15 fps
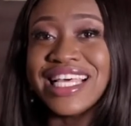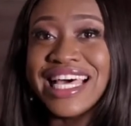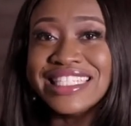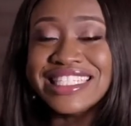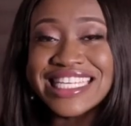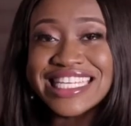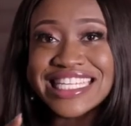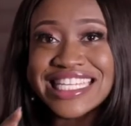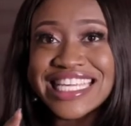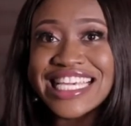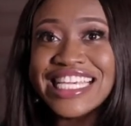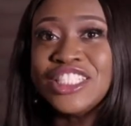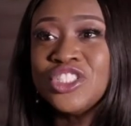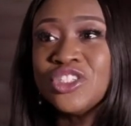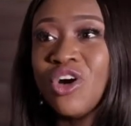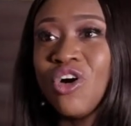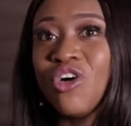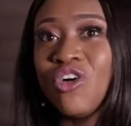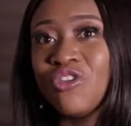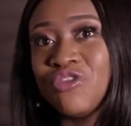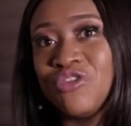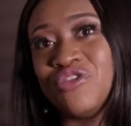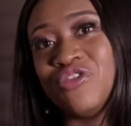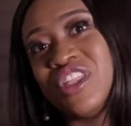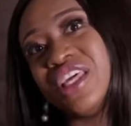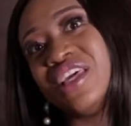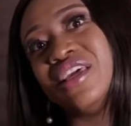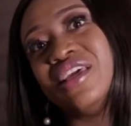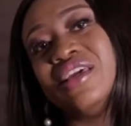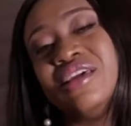and in each of
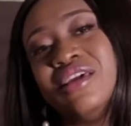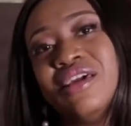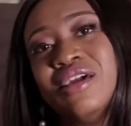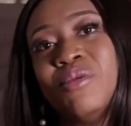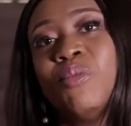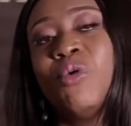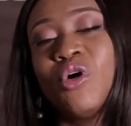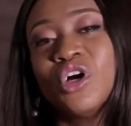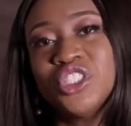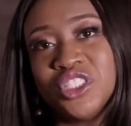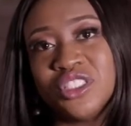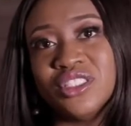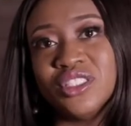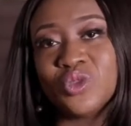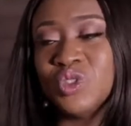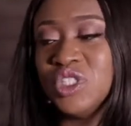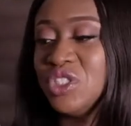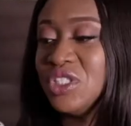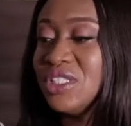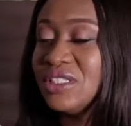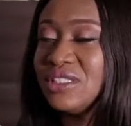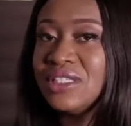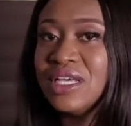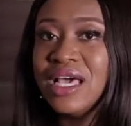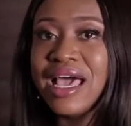the portions, which is